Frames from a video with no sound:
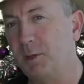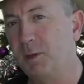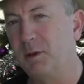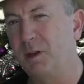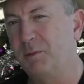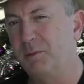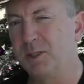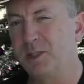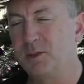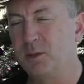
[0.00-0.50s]
I'll
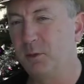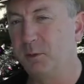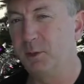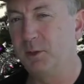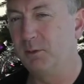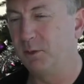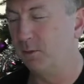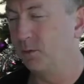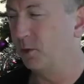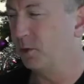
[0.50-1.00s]
almost do them
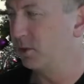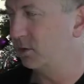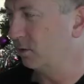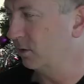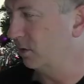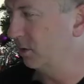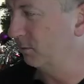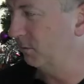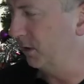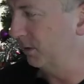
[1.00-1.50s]
in reverse
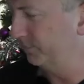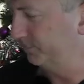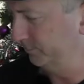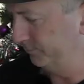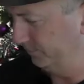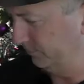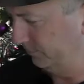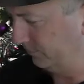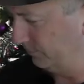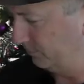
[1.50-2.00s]
order, but
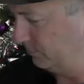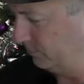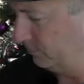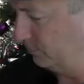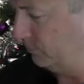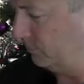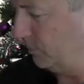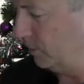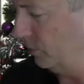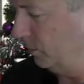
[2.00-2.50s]

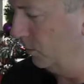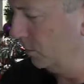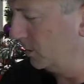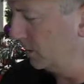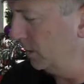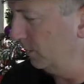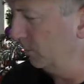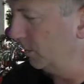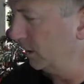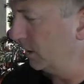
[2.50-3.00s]
we'll
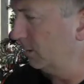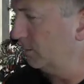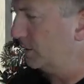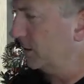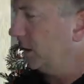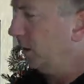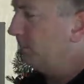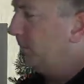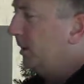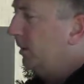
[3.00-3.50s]
see what
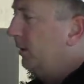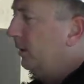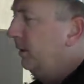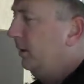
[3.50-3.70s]
comes up.